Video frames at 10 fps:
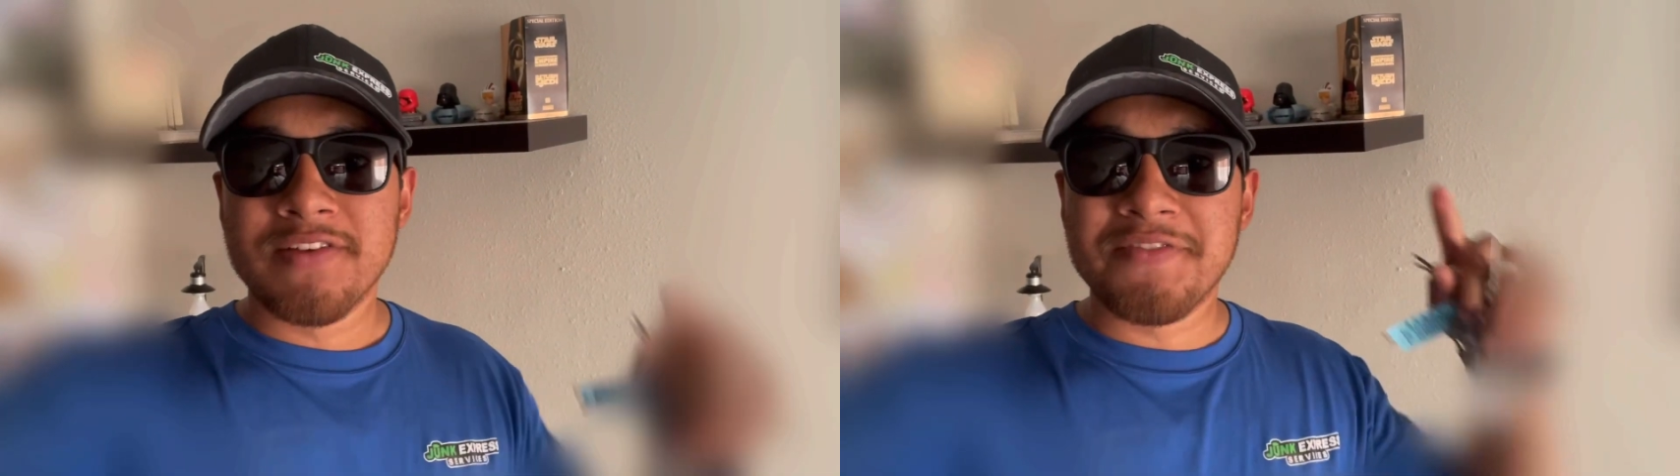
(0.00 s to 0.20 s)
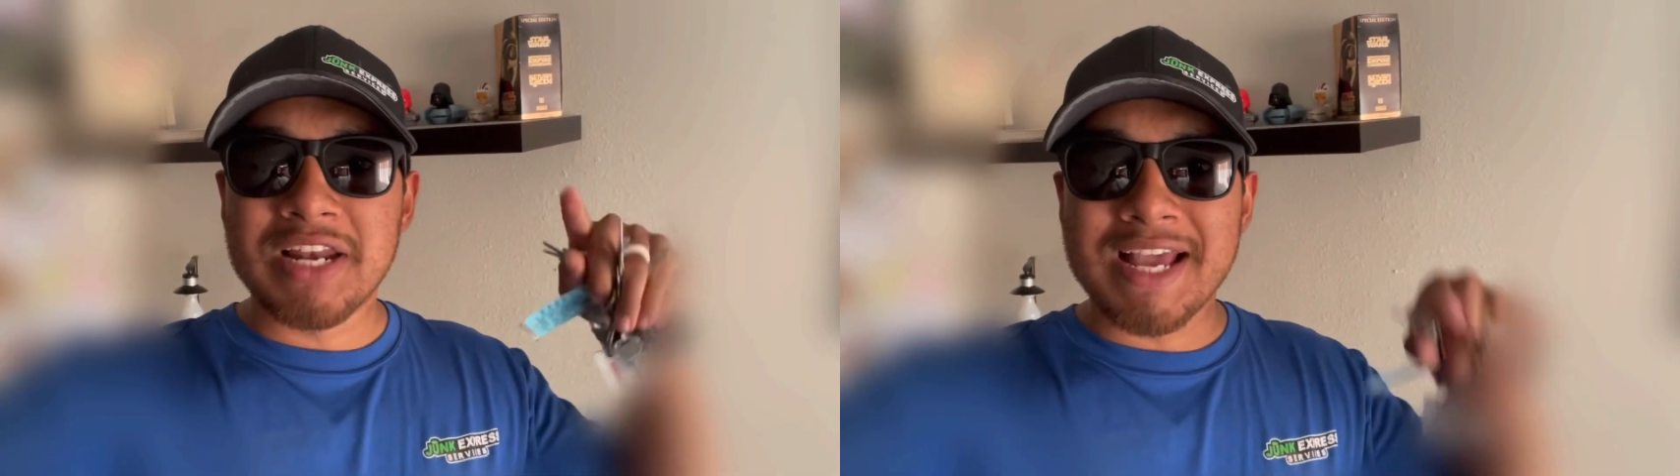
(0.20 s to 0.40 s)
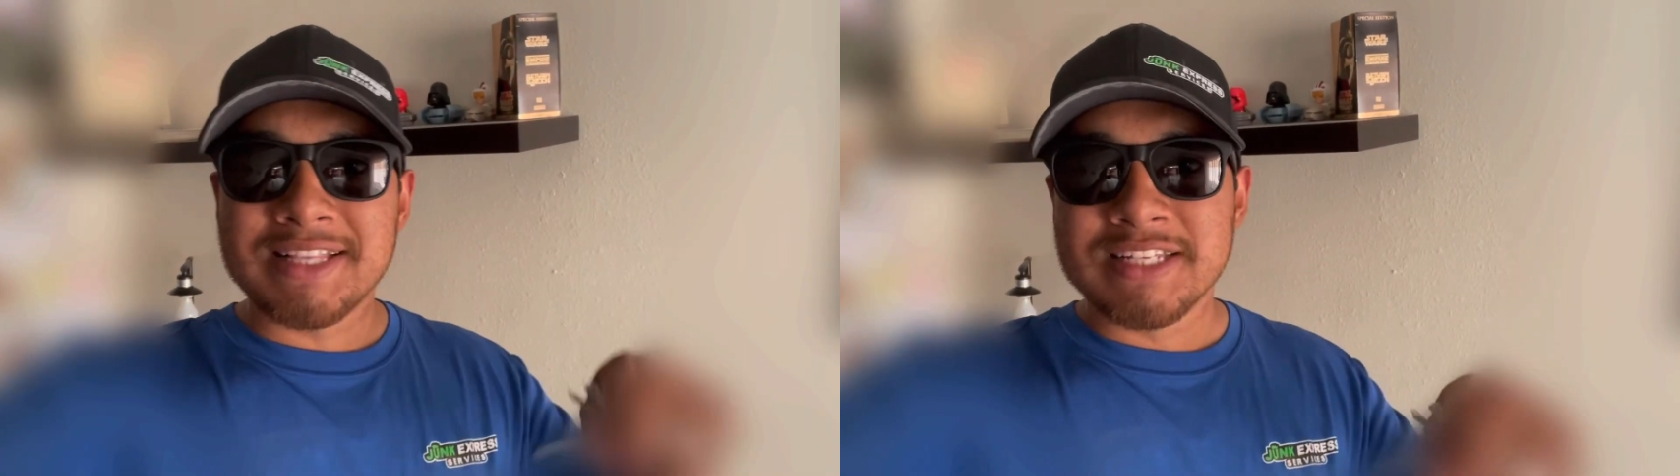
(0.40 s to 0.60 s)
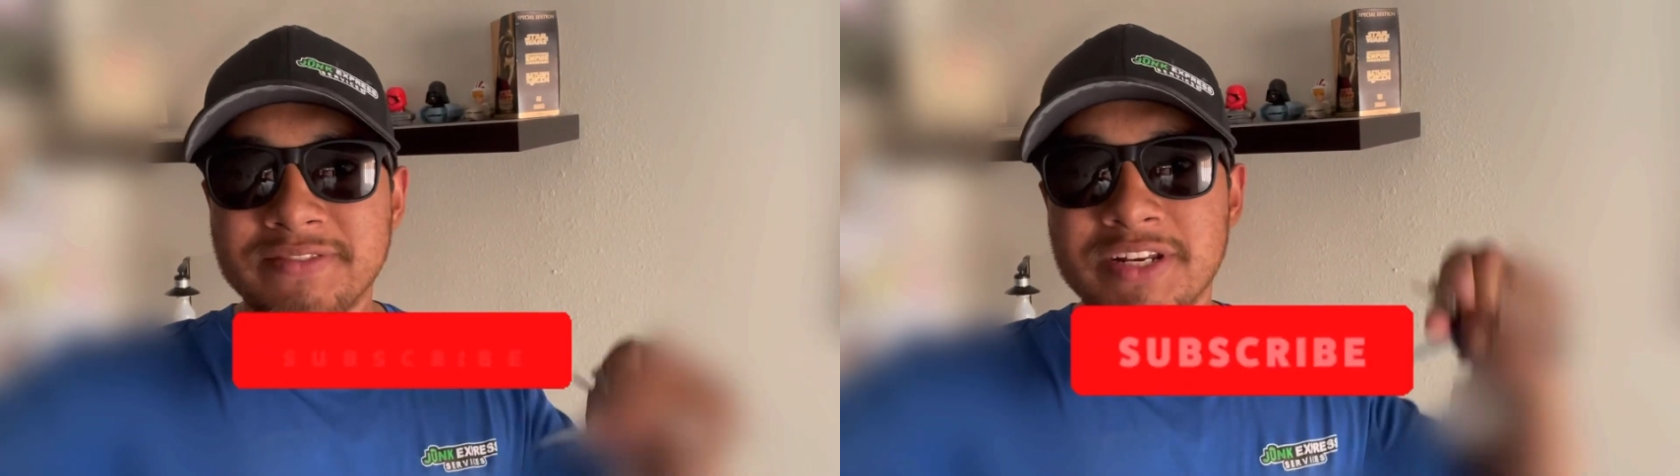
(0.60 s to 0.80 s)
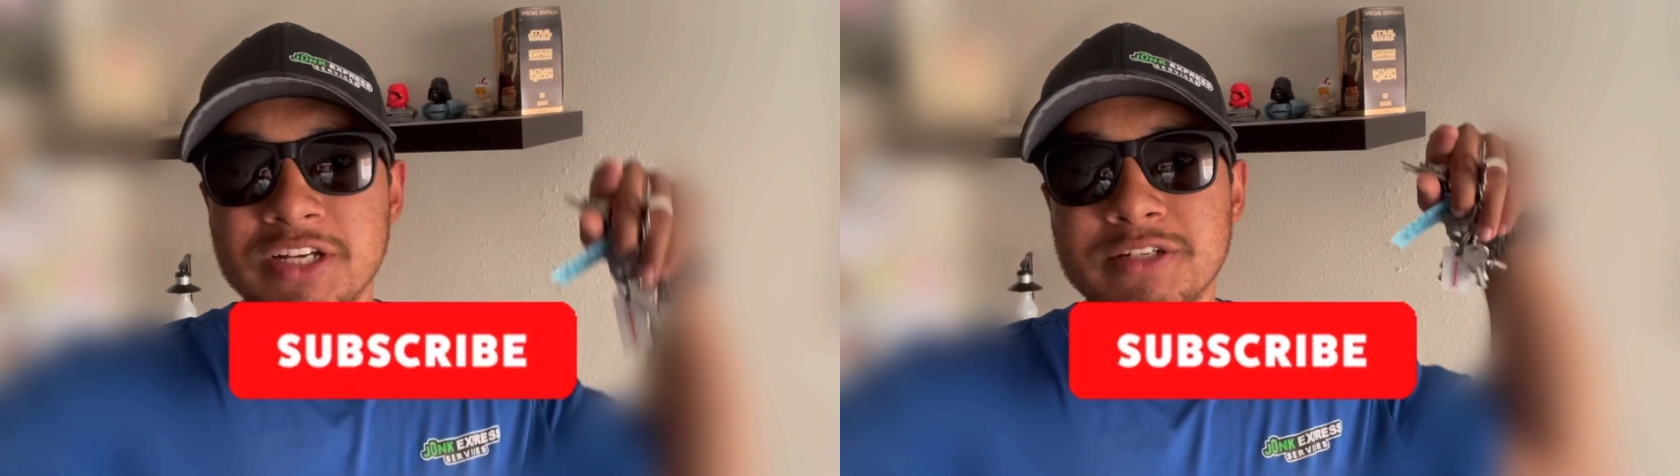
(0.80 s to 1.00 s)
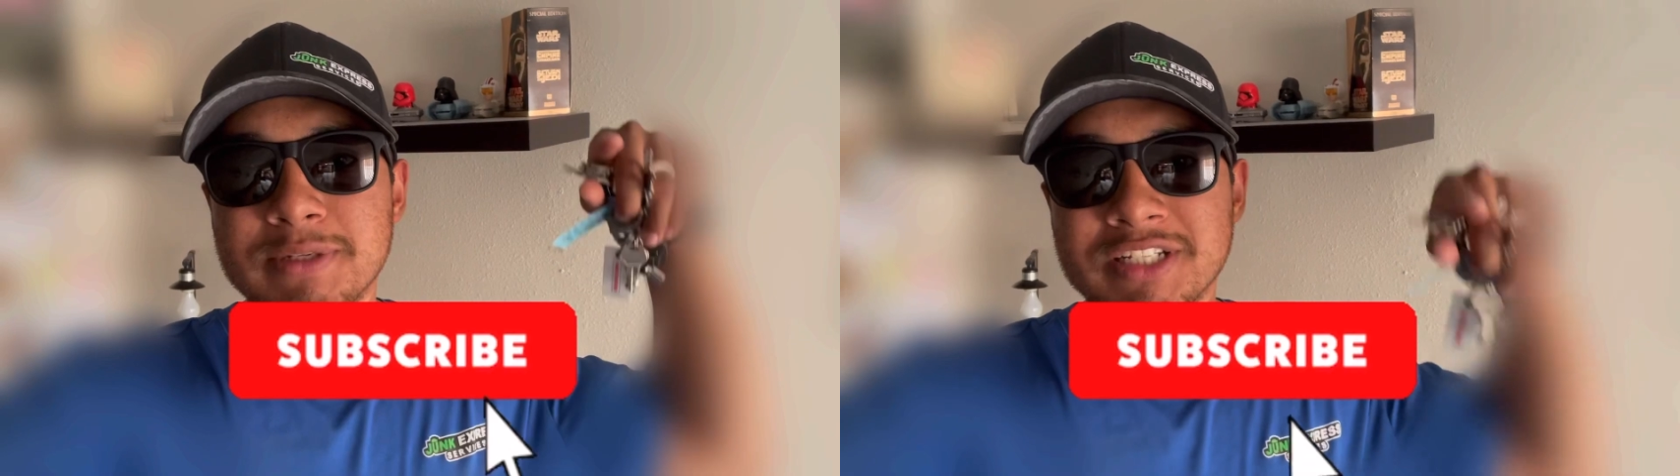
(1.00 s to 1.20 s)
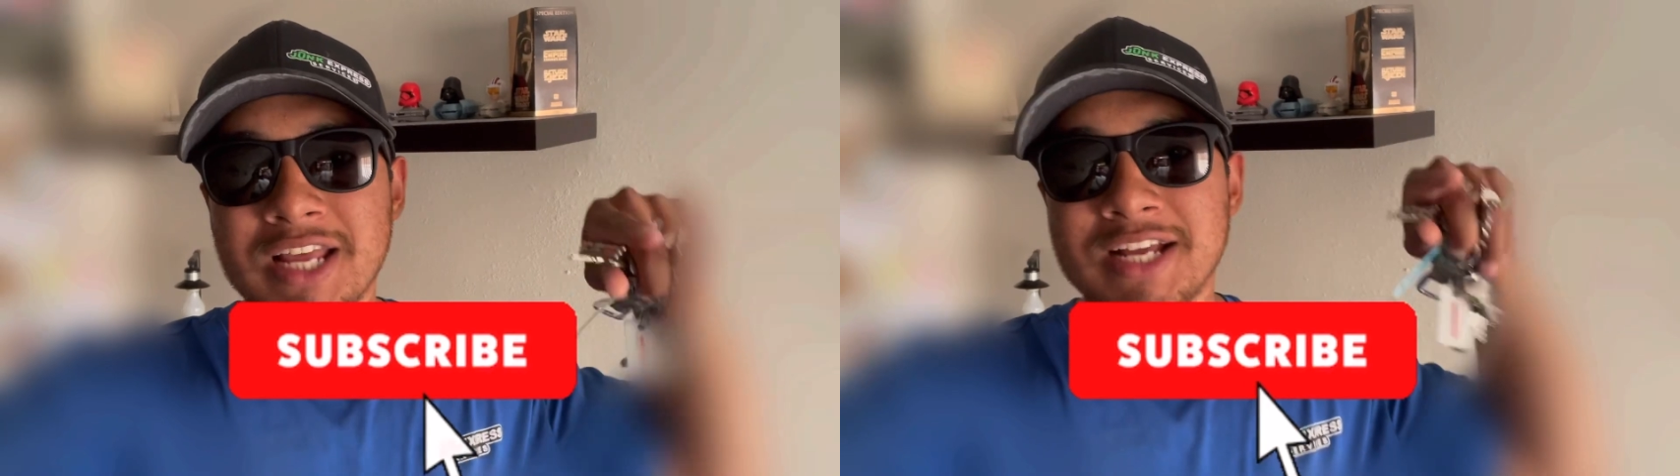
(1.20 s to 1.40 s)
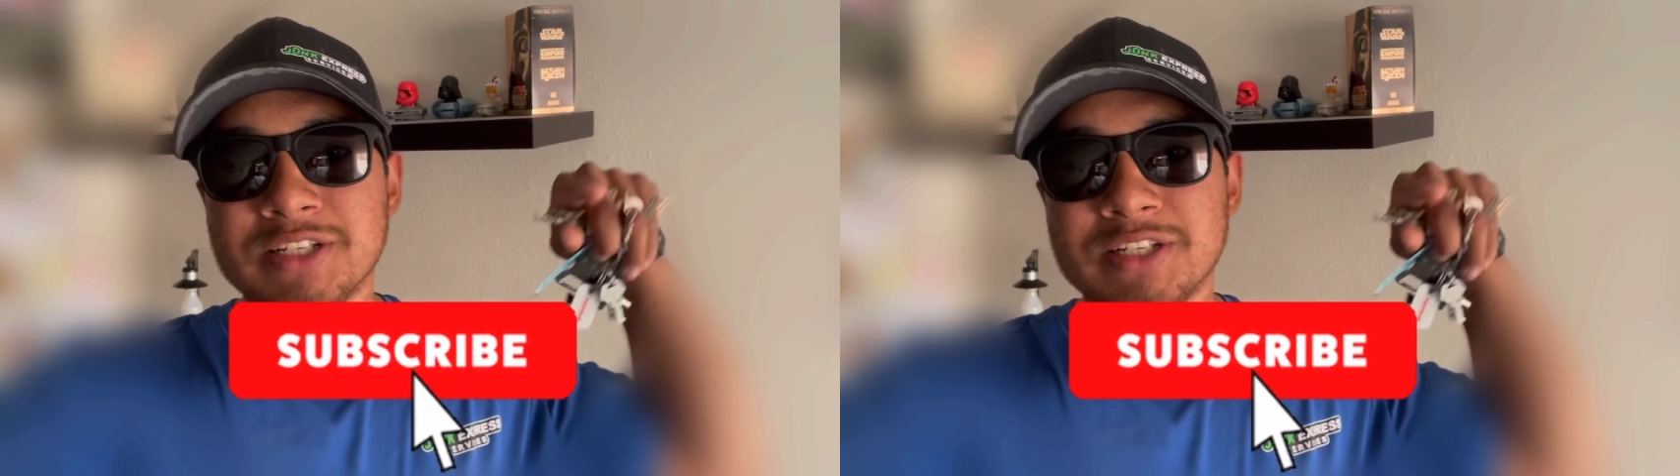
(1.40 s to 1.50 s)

If you like these videos, please like,